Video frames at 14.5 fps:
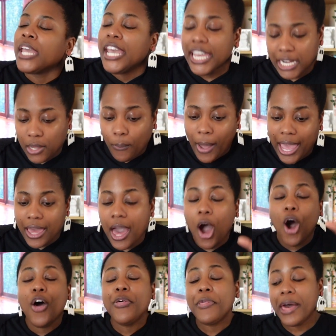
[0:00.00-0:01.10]
Anyway,
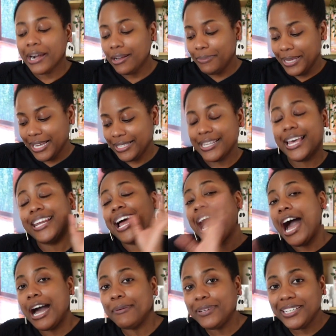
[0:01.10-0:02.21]
that all being said,
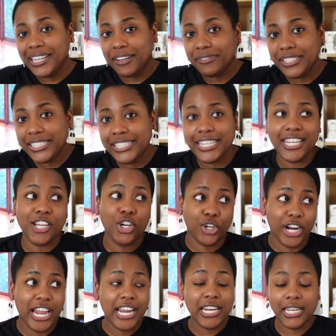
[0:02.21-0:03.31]
I would love to see
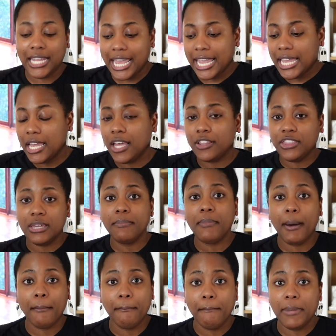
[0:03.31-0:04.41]
Grant, like,
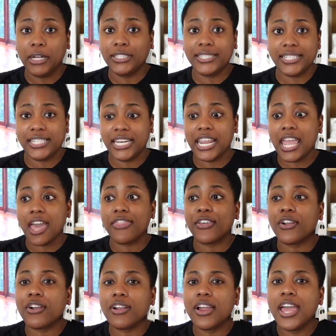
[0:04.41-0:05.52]
them melded
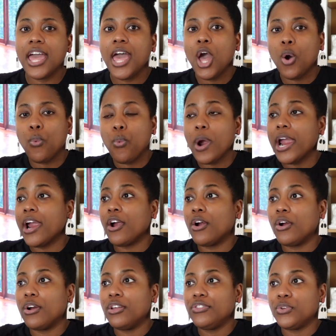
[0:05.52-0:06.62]
together
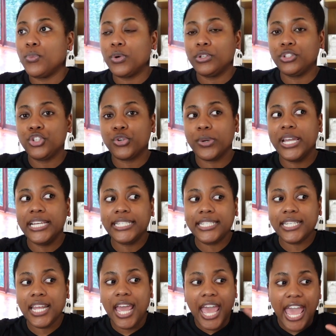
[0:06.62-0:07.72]
where the Will
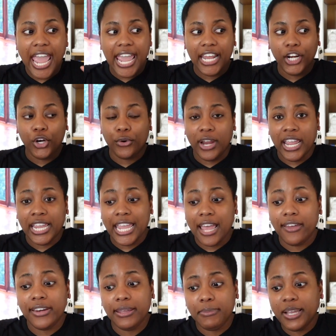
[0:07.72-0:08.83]
Trent and Grant
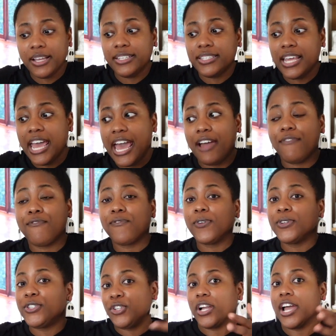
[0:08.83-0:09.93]
County, because at
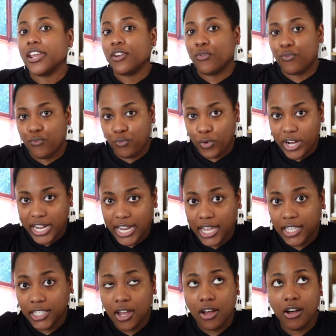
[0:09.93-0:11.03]
first they're kind of running
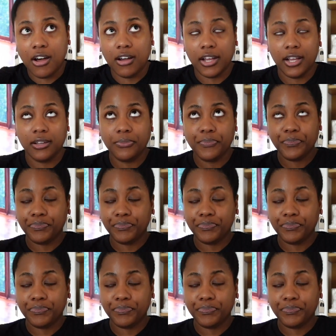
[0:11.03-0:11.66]
along